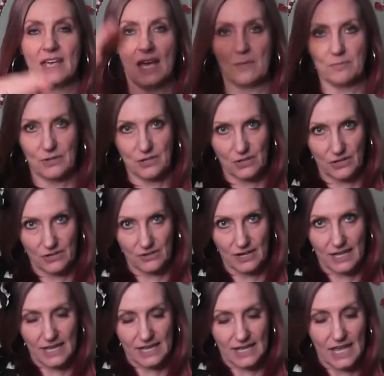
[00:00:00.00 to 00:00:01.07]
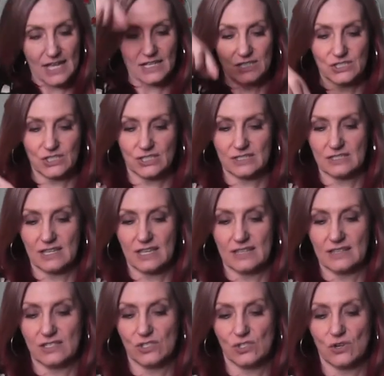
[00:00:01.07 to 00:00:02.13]
and put it on our head just like
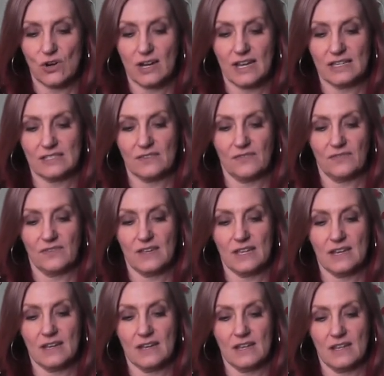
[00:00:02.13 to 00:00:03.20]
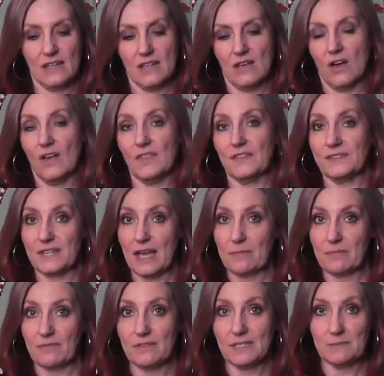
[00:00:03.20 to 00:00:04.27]
this shark has a fin on the
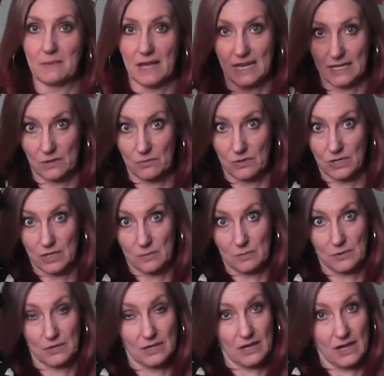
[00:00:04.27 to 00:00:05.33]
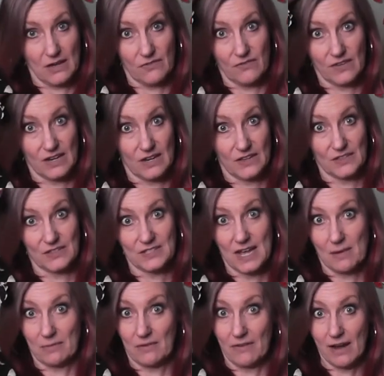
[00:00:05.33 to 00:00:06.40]
top of his body, we're gonna put a fin on the
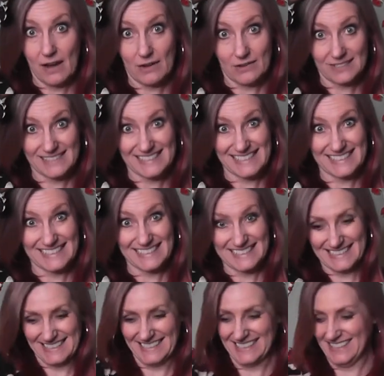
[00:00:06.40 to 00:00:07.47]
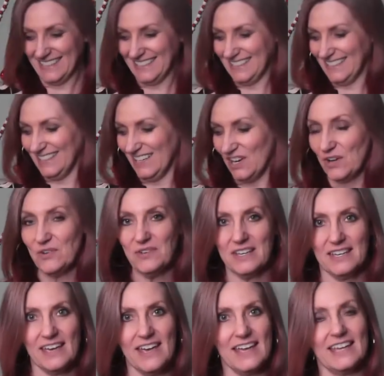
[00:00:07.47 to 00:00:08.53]
top of ours.
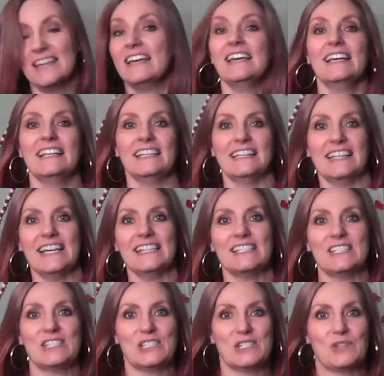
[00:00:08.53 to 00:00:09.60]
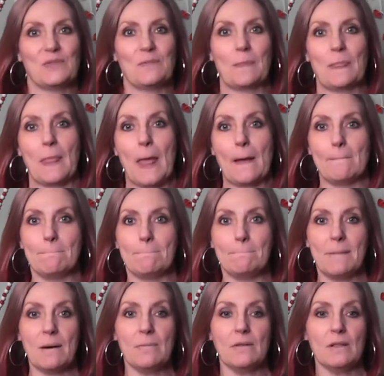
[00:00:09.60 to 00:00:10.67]
Okay, let's do
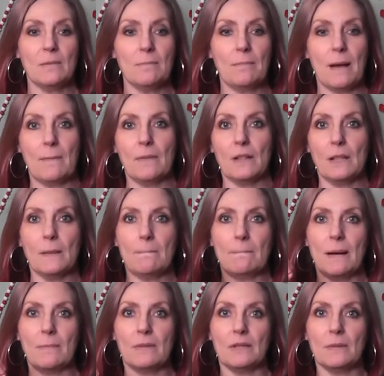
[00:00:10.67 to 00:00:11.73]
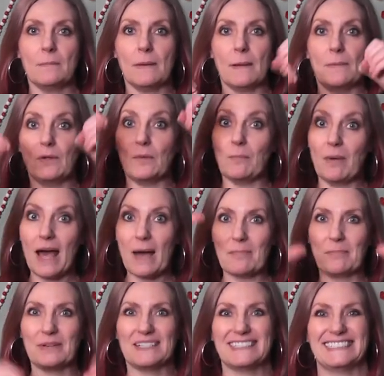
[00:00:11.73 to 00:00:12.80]
bubble, bubble, bubble, bubble, pop.